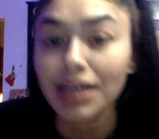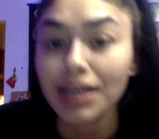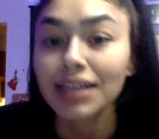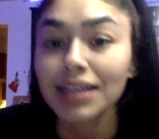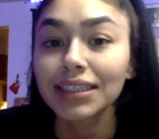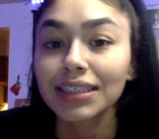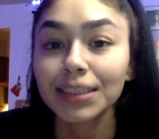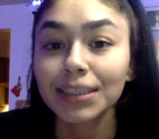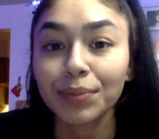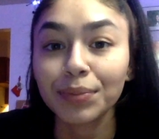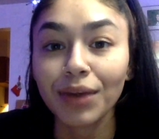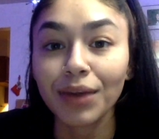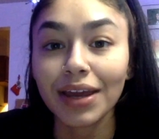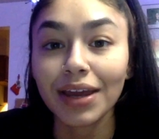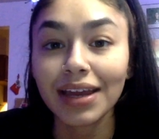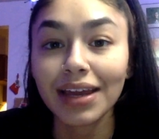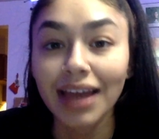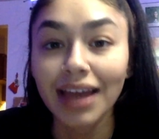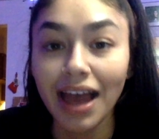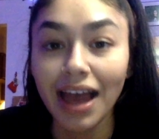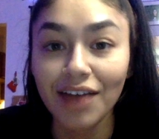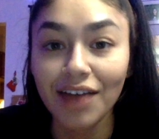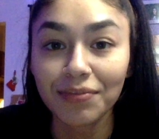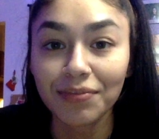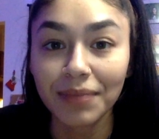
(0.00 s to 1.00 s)
spraying
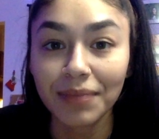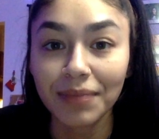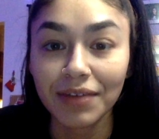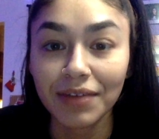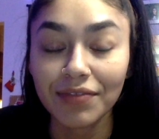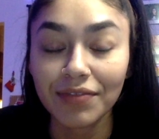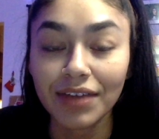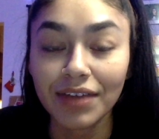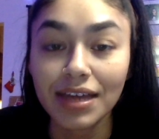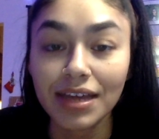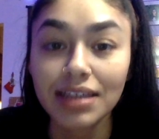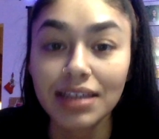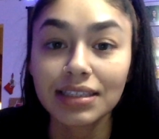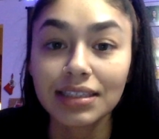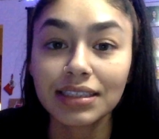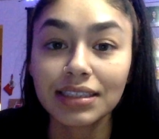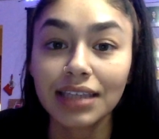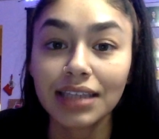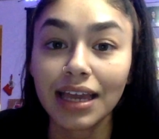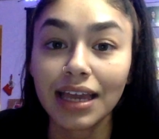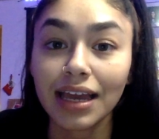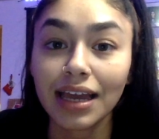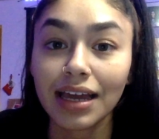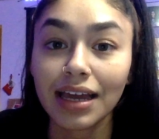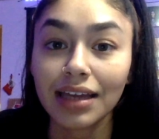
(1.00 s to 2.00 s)
half my face
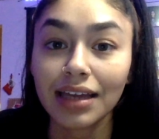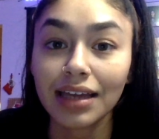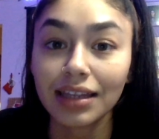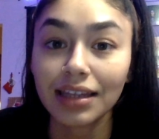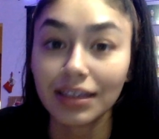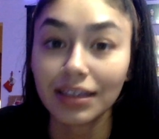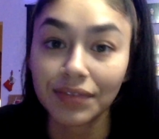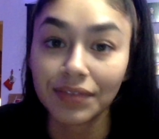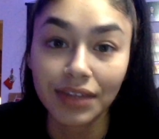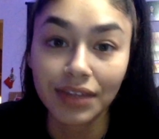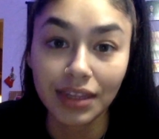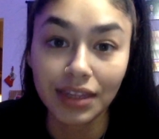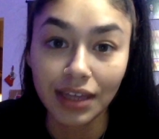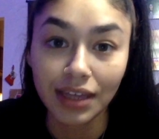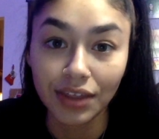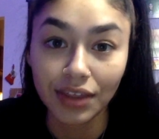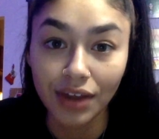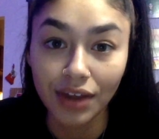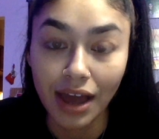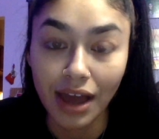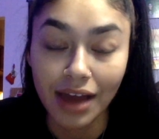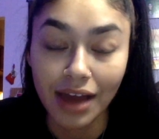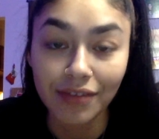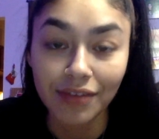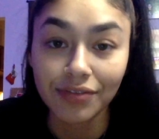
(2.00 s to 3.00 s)
and leaving the other
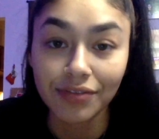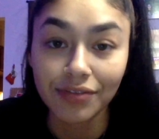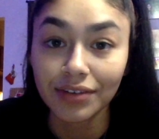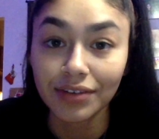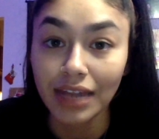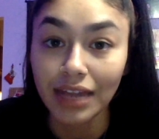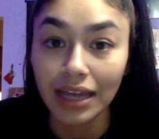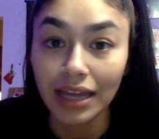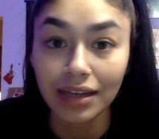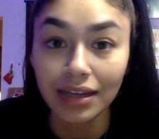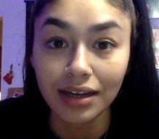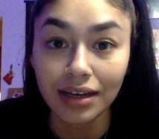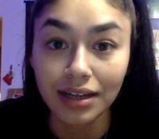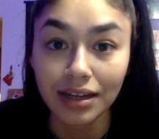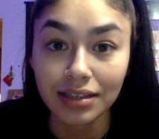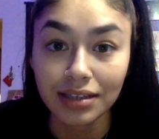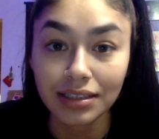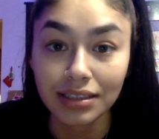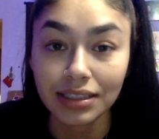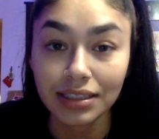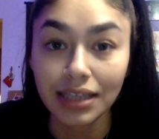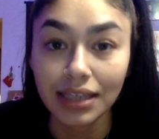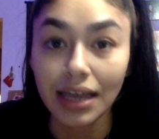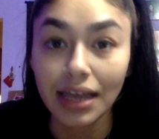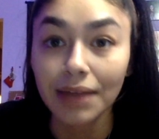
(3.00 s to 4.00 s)
half like
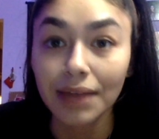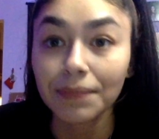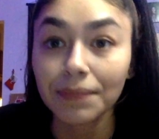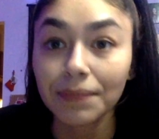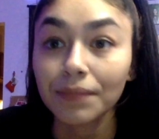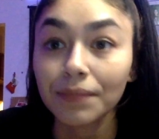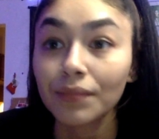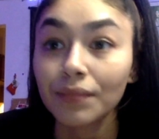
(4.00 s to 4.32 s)
unset.